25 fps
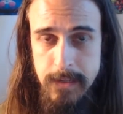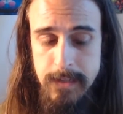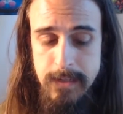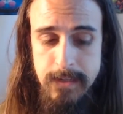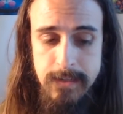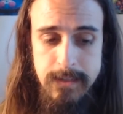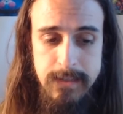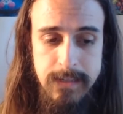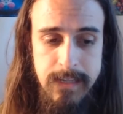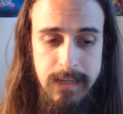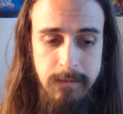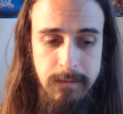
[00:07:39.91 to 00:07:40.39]

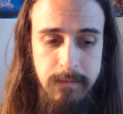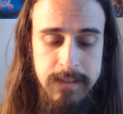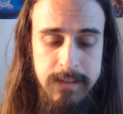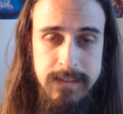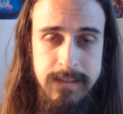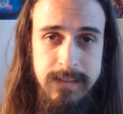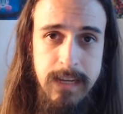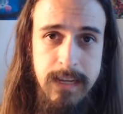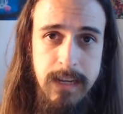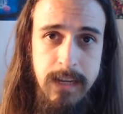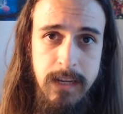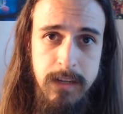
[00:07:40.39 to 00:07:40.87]
Same with
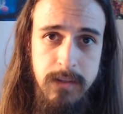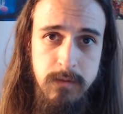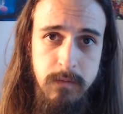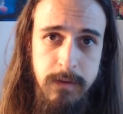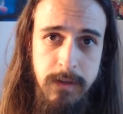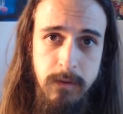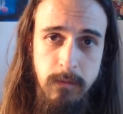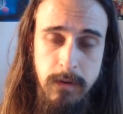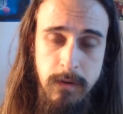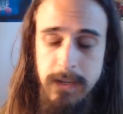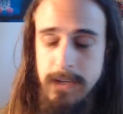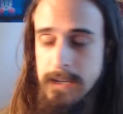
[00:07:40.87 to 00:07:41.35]
sage. When you
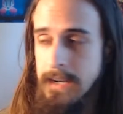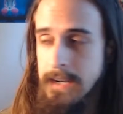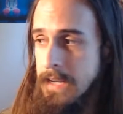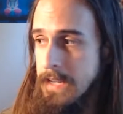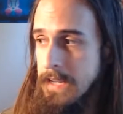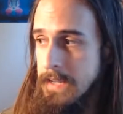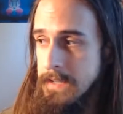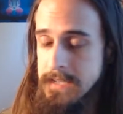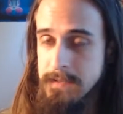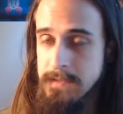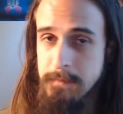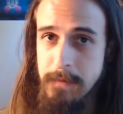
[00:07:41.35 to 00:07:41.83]
want to clean
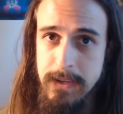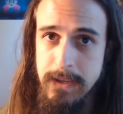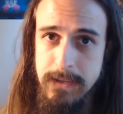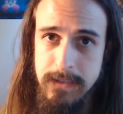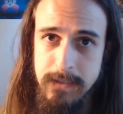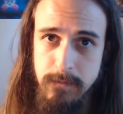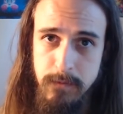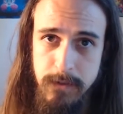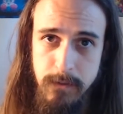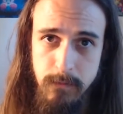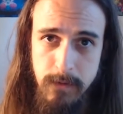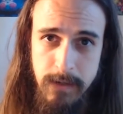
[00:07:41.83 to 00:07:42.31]
a space,
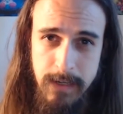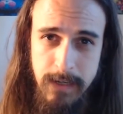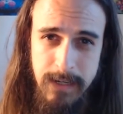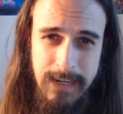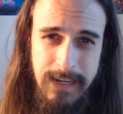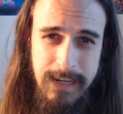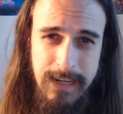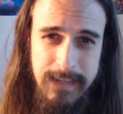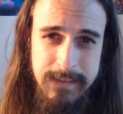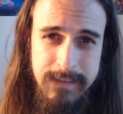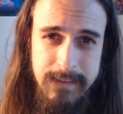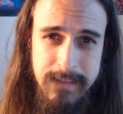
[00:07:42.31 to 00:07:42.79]
when you want to
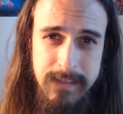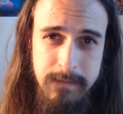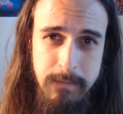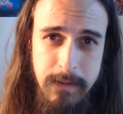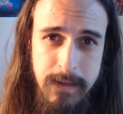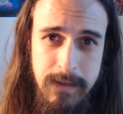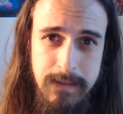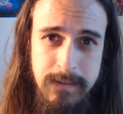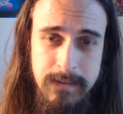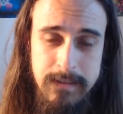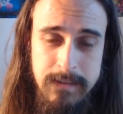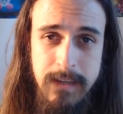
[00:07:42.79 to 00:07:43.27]
cleanse a
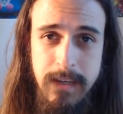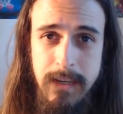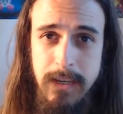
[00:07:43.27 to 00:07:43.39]
space,